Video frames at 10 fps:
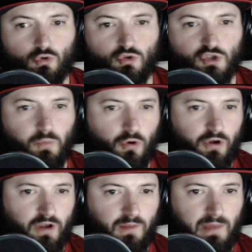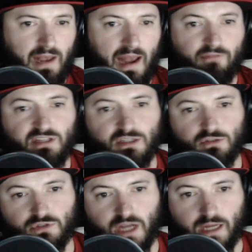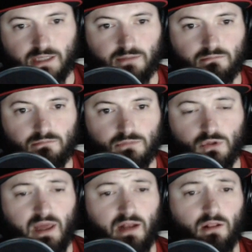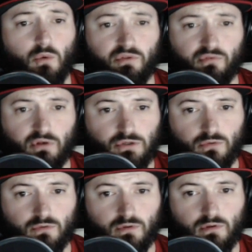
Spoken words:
supported him and have since rejected him, so they had a lower threshold.